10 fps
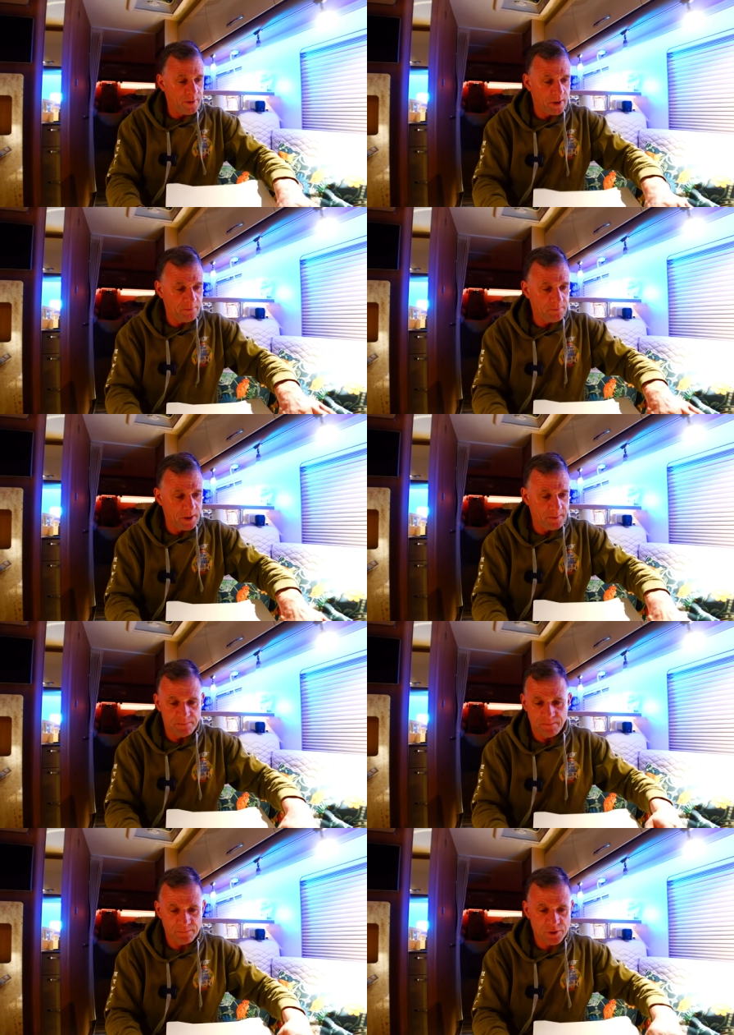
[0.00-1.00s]
And then I'm,
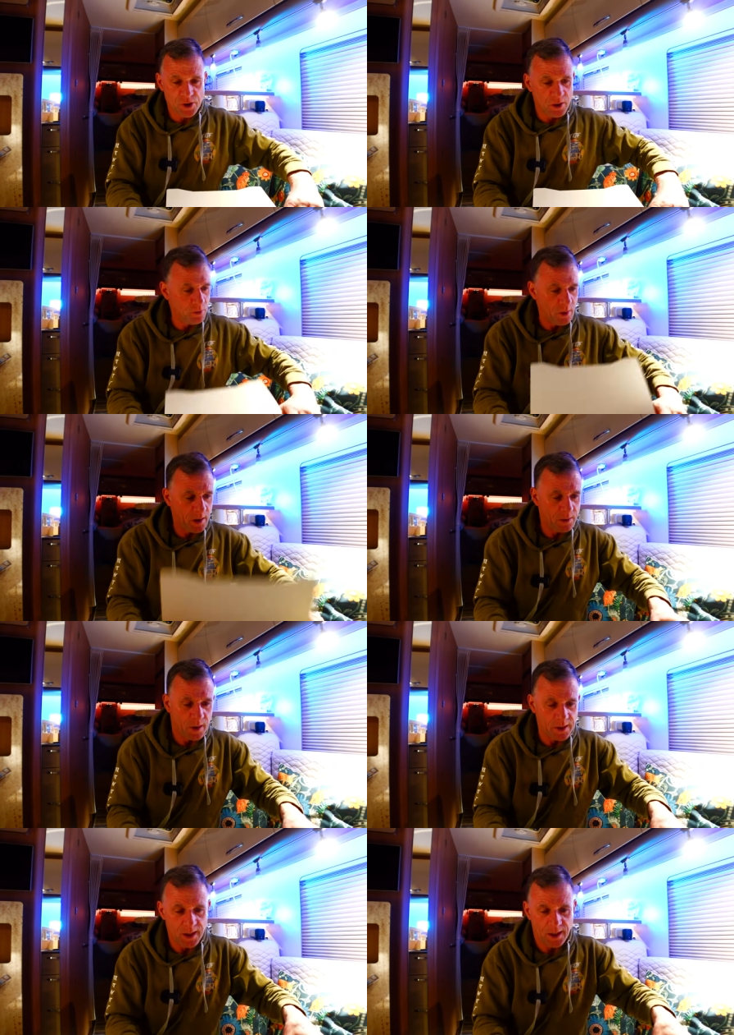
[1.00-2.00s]
um, so
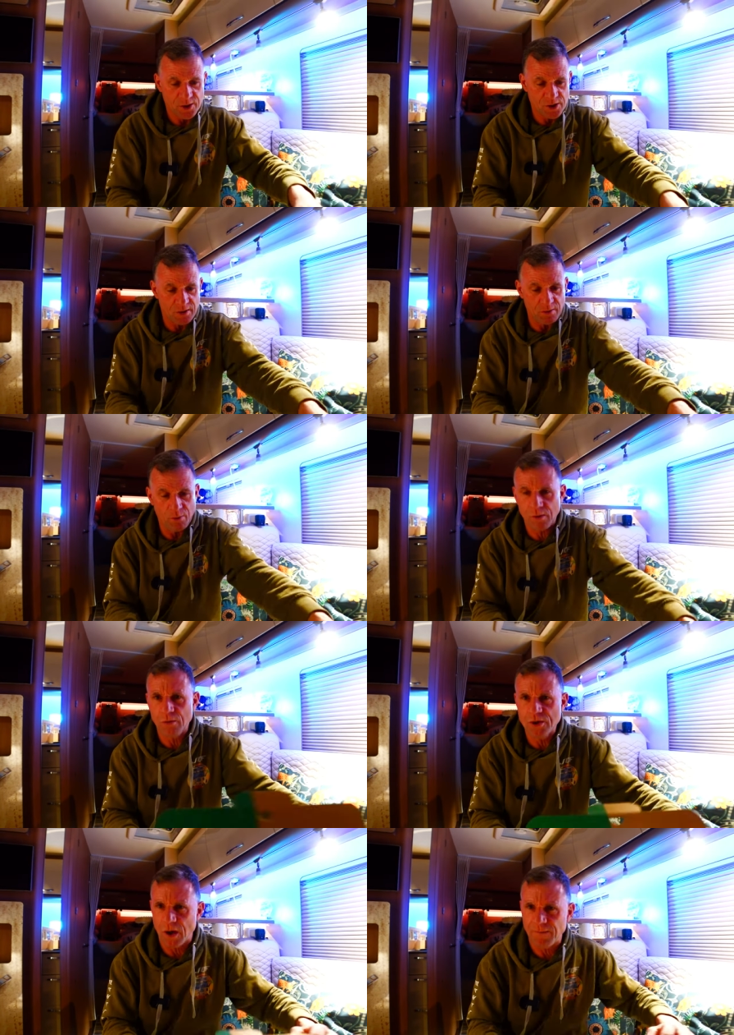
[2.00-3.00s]
anyway, yeah, so we're
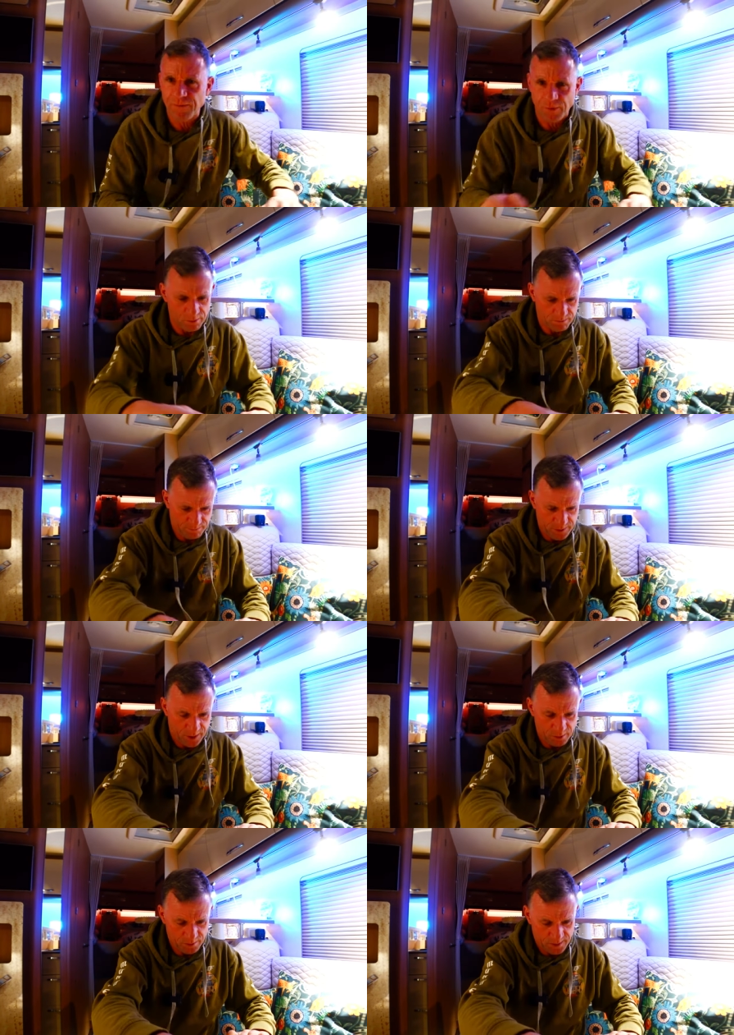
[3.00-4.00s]
always up for, you
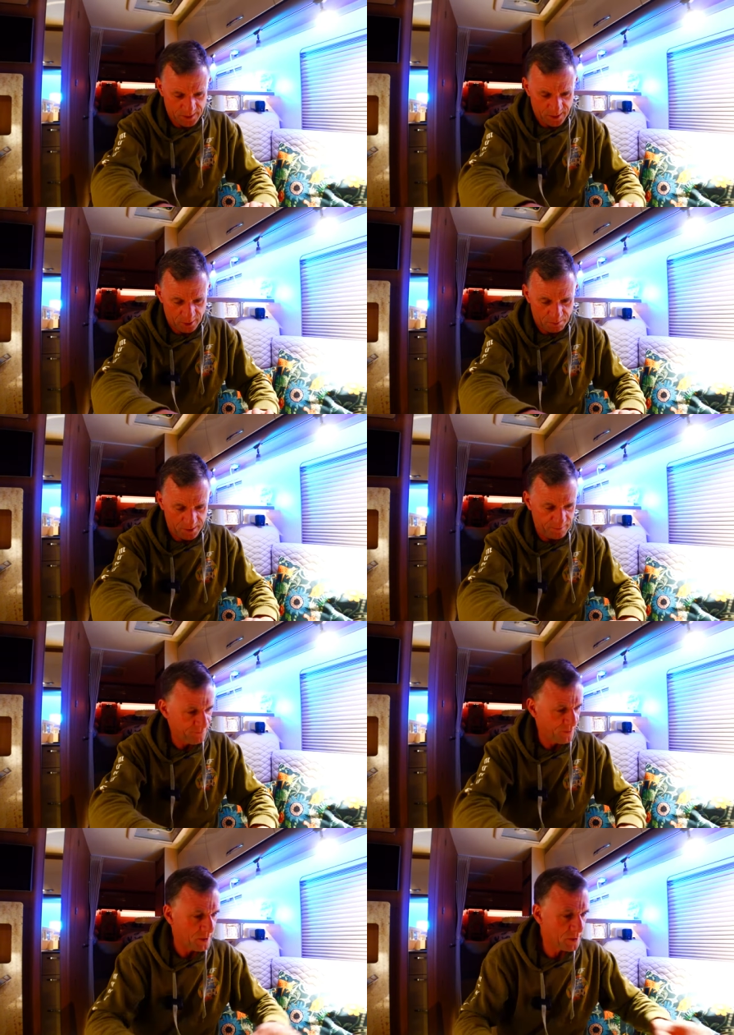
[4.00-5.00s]
know, a little bit
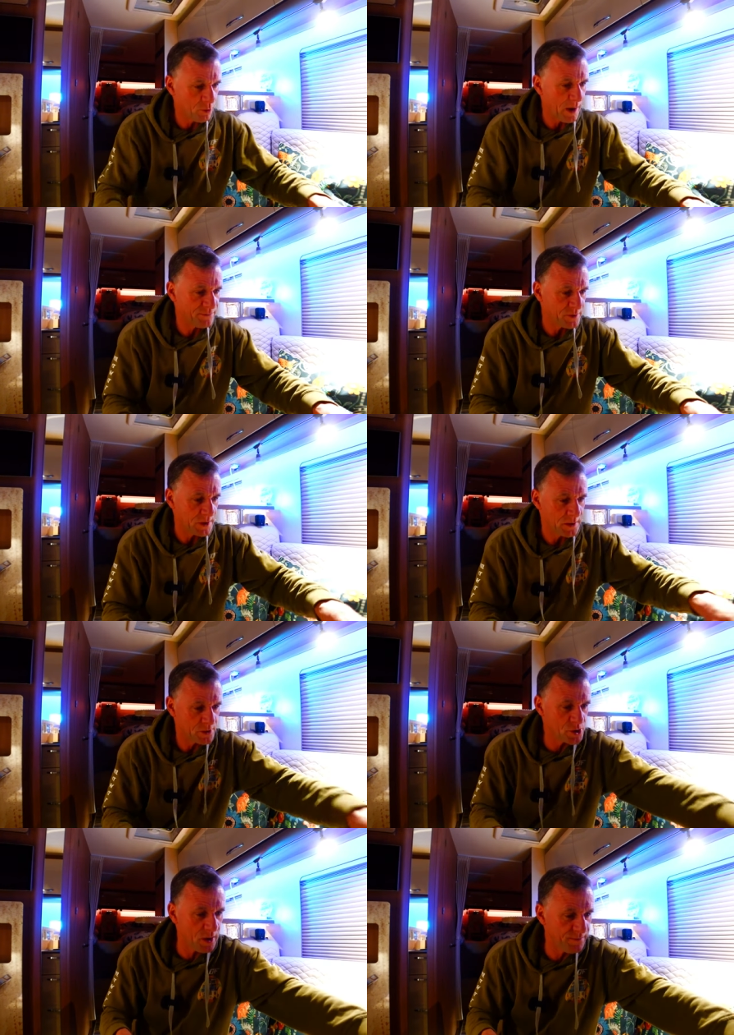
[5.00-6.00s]
of uh, crafty
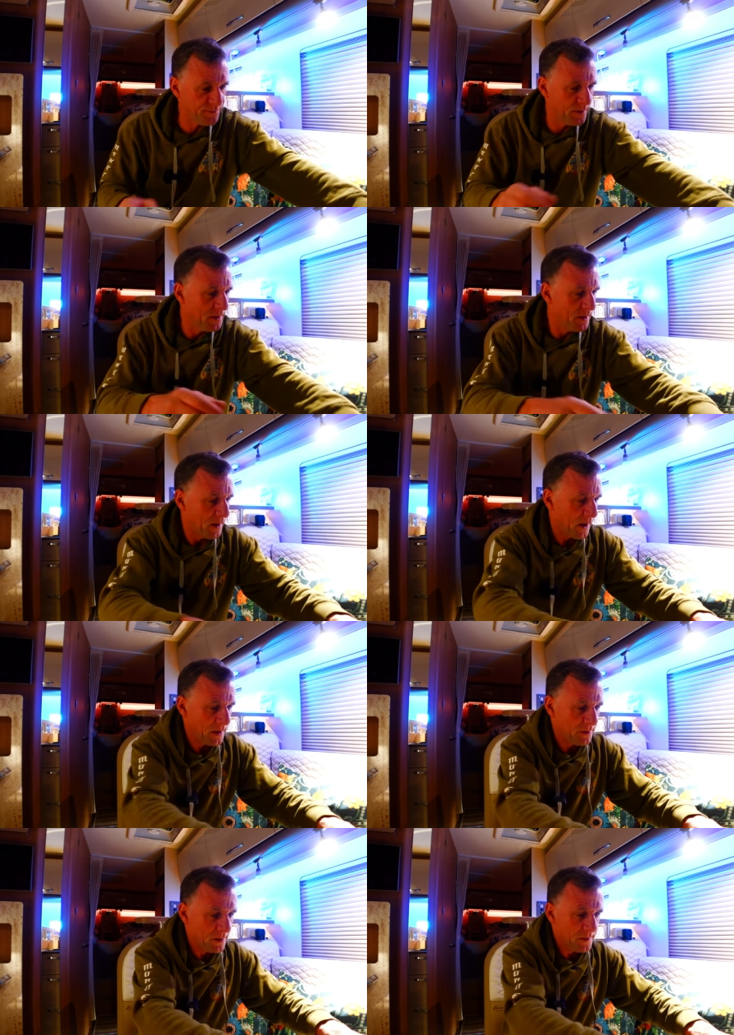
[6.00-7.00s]
stuff.
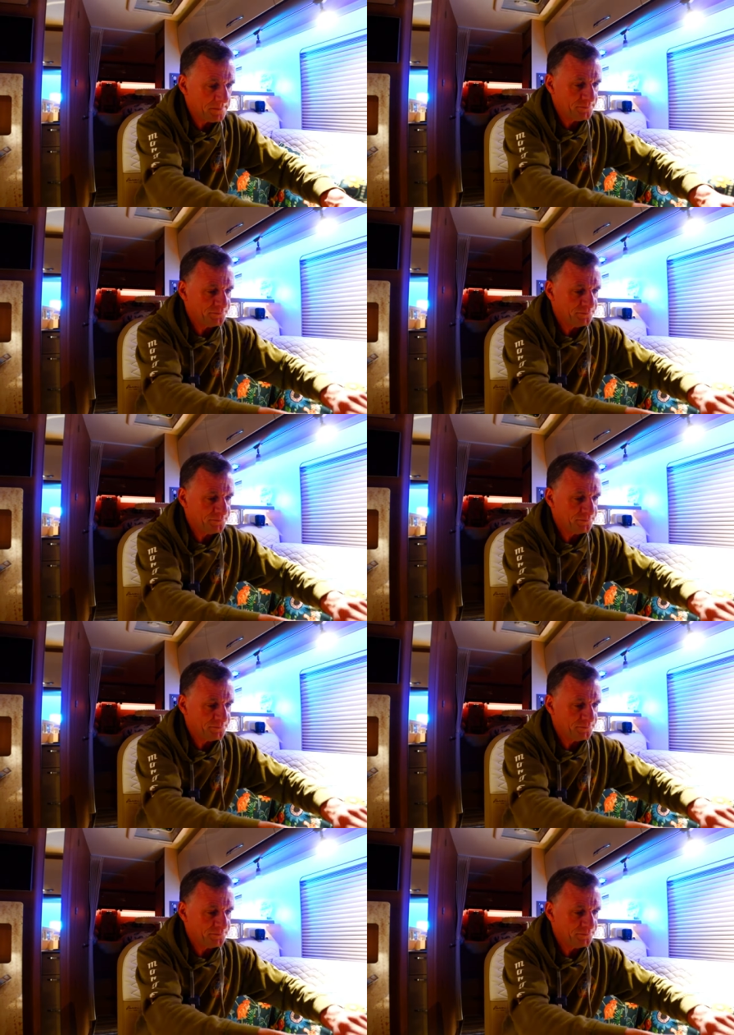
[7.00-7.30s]
And uh,